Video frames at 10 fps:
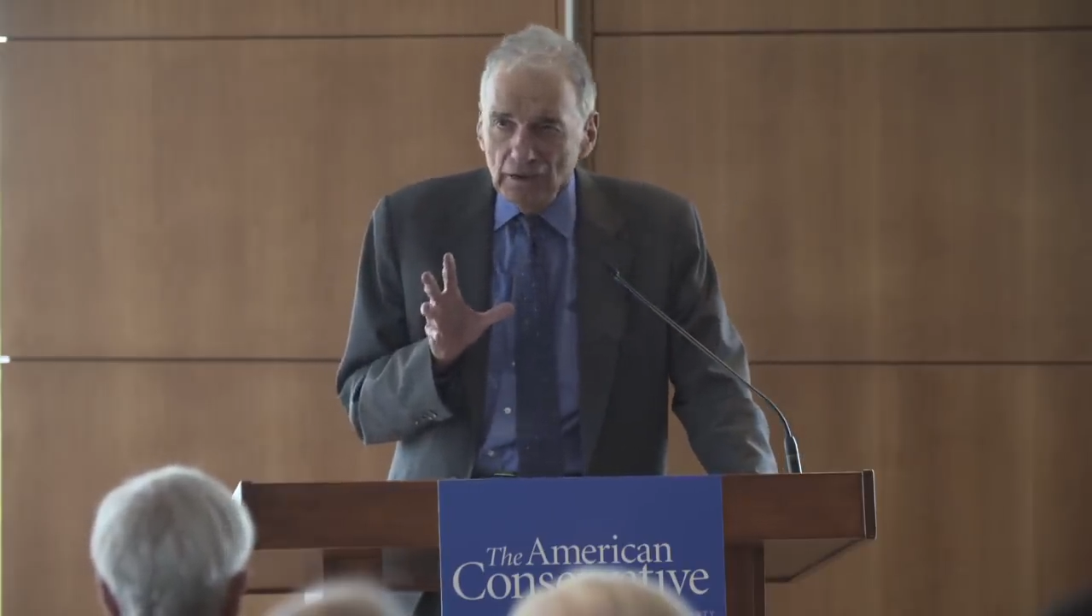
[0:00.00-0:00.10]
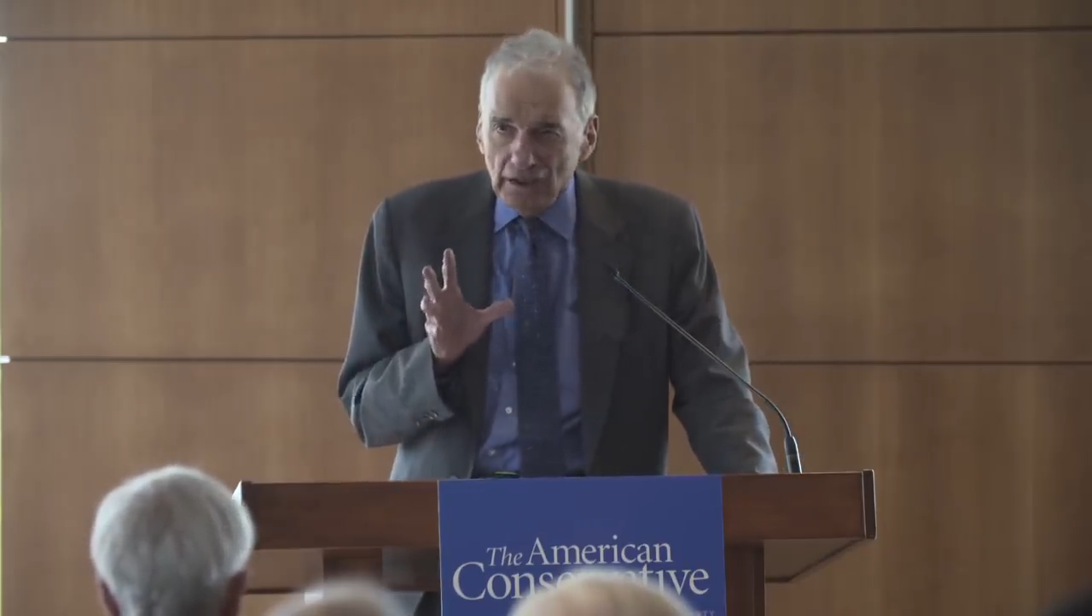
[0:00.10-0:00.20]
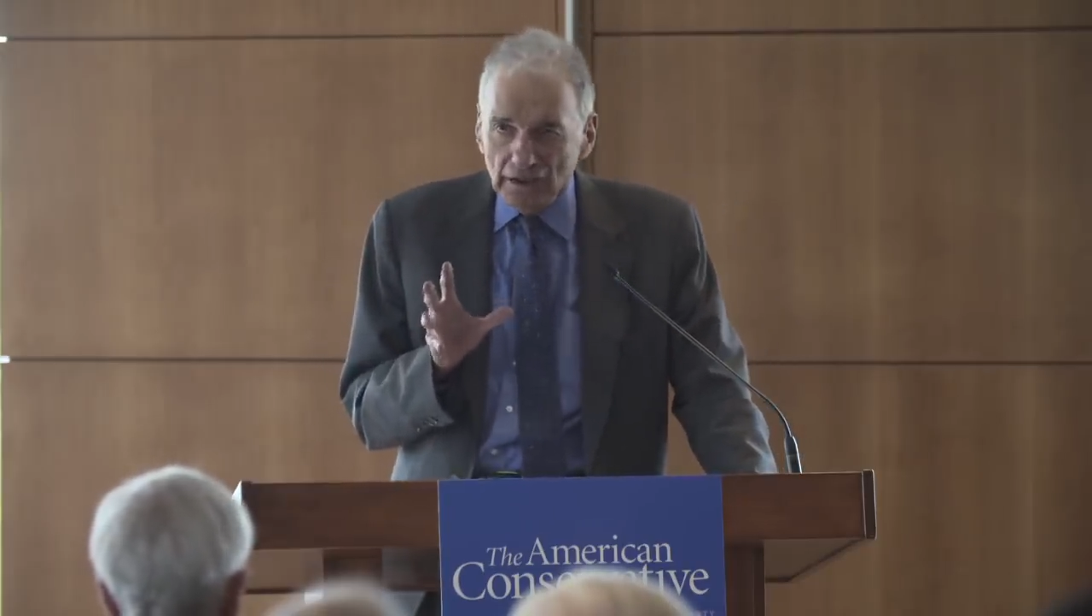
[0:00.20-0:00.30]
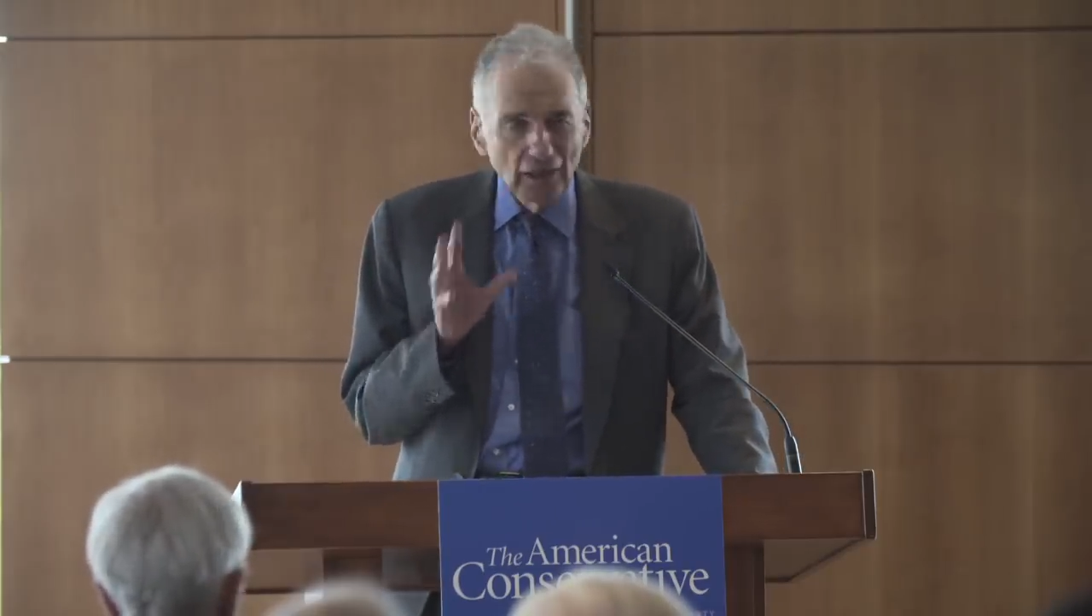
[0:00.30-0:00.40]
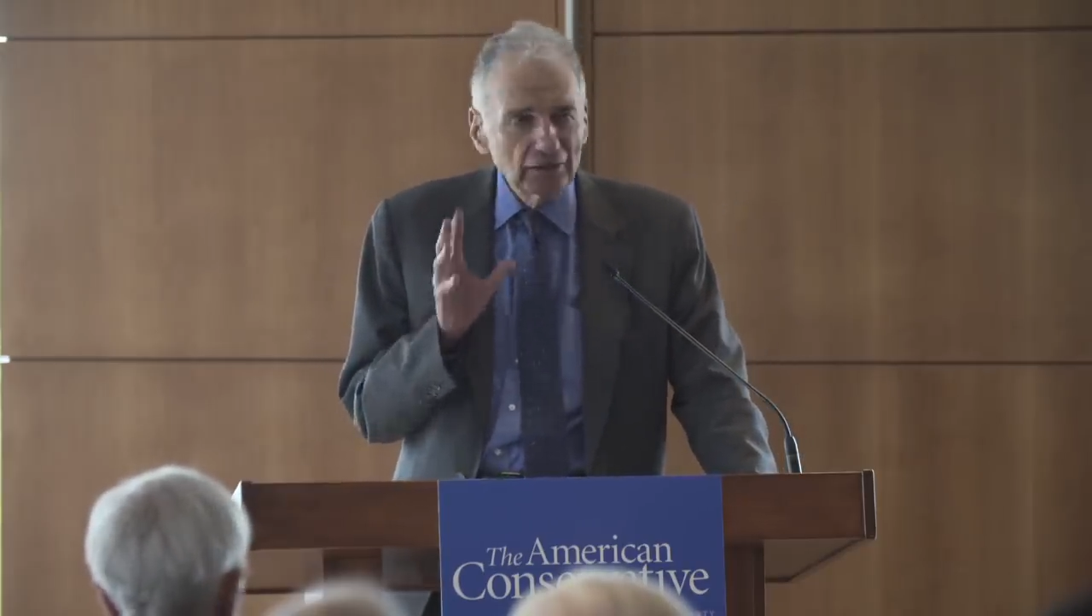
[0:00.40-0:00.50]

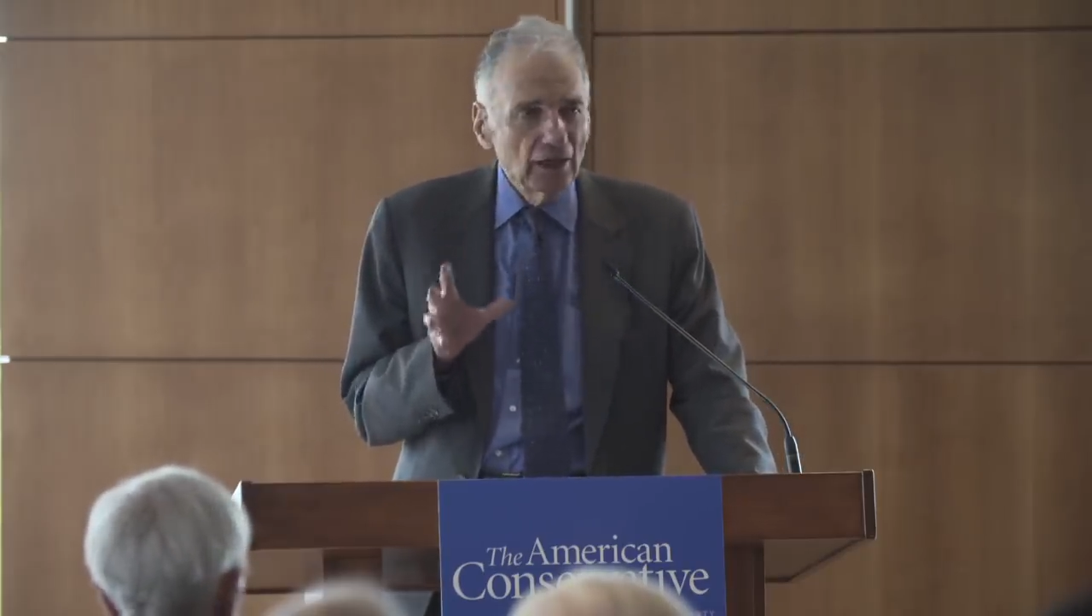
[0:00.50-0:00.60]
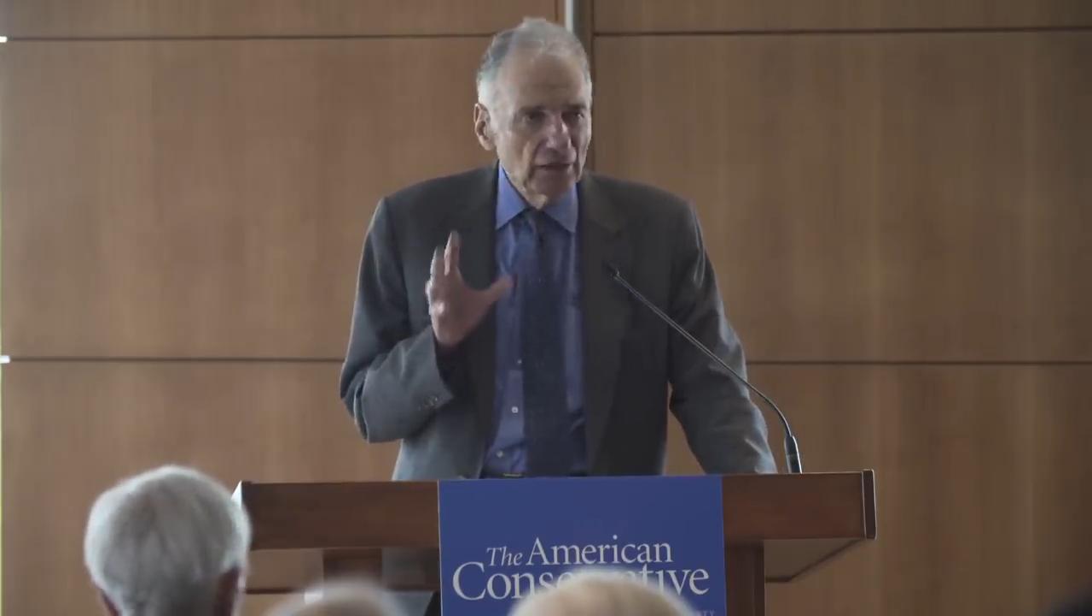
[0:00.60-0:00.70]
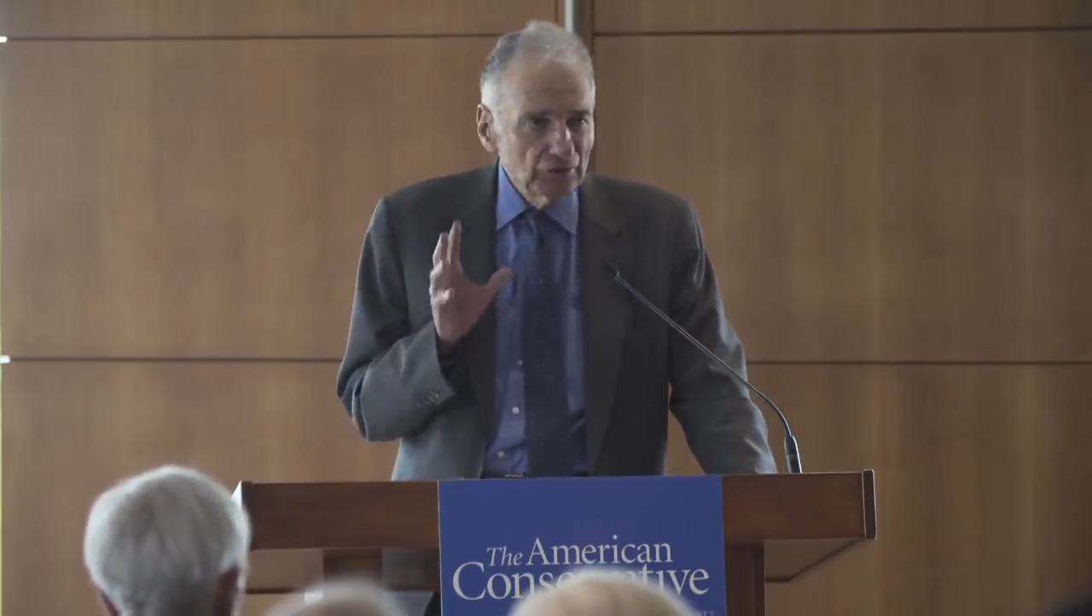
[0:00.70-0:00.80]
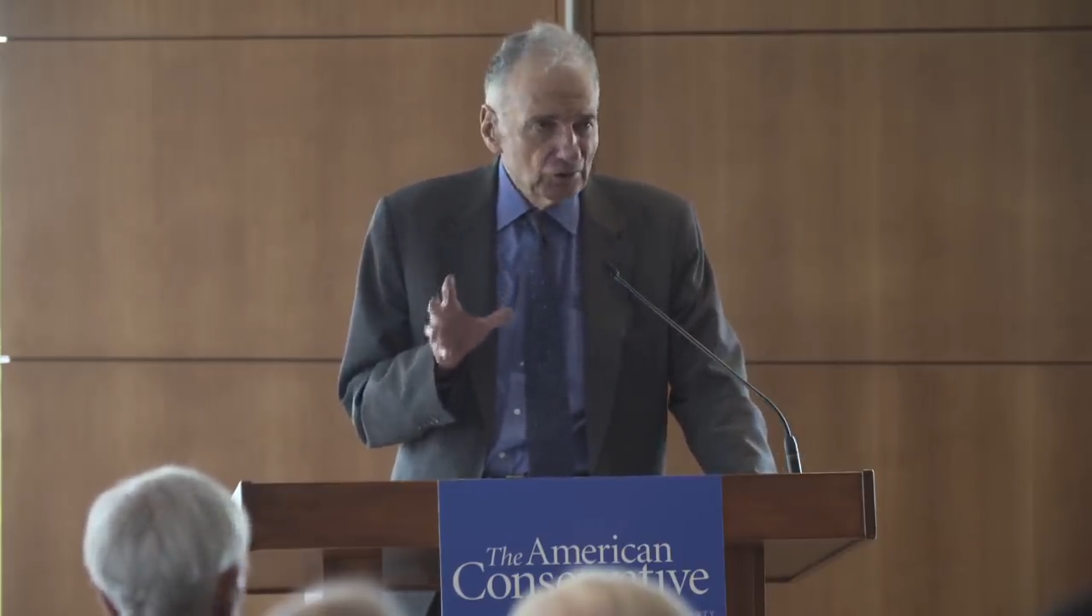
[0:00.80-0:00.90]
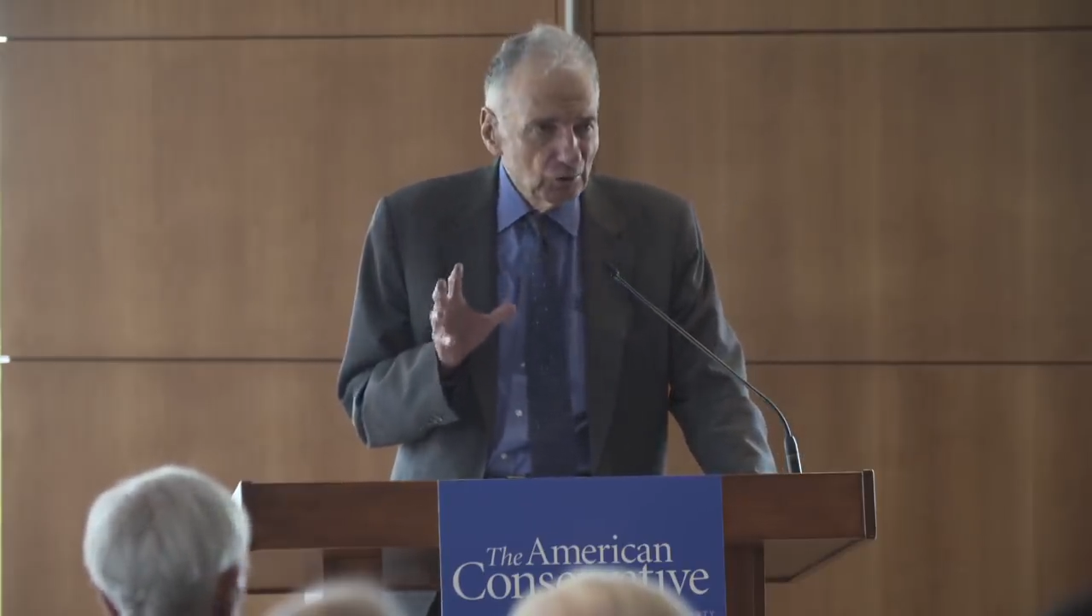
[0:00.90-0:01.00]
in
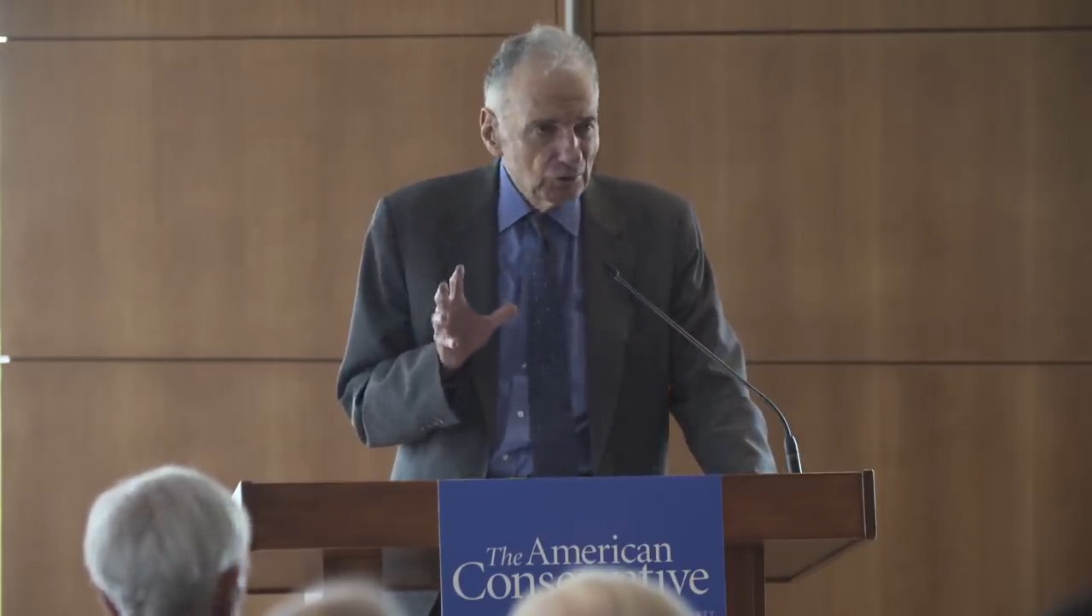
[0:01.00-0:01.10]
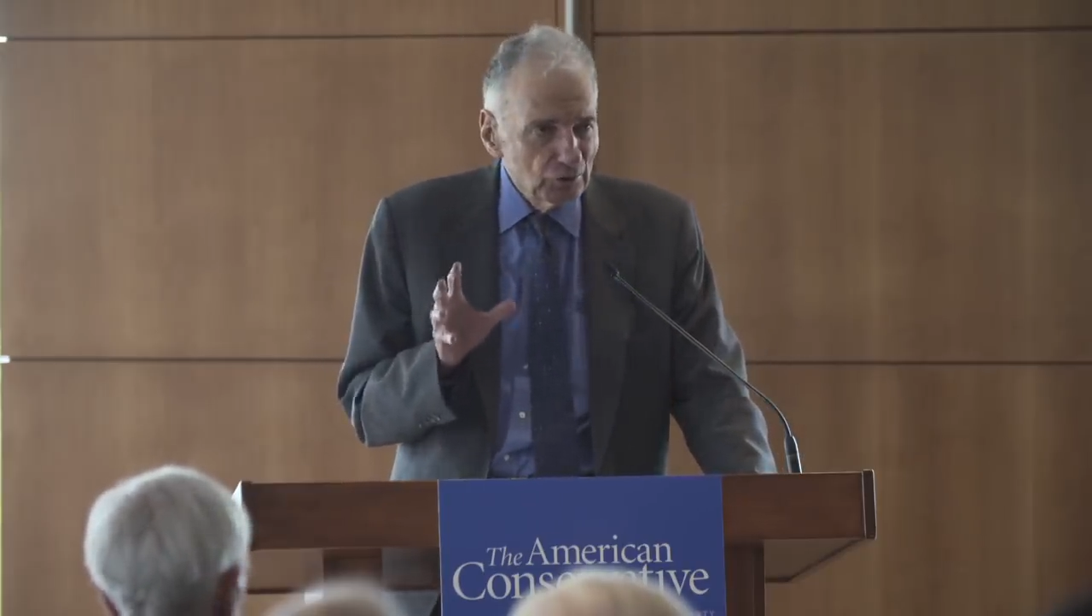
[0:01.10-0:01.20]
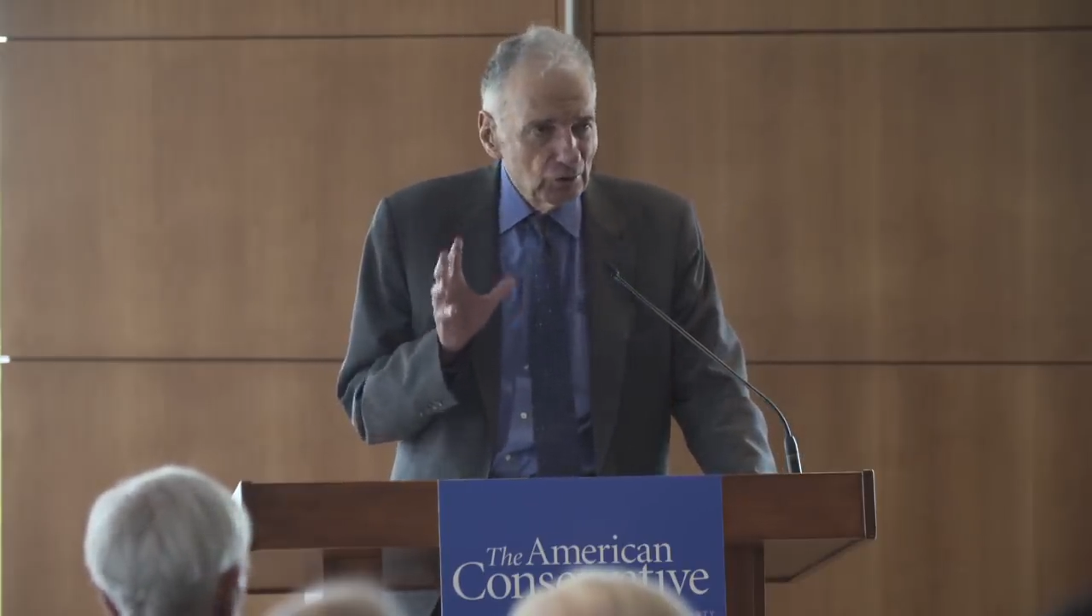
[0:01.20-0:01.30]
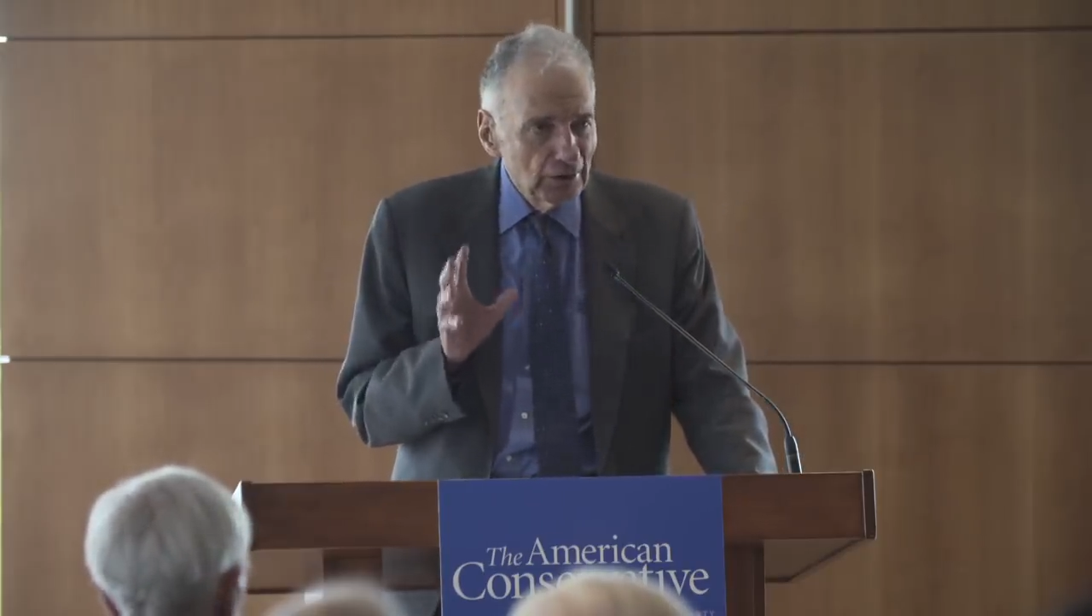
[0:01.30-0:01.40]
unconstitutional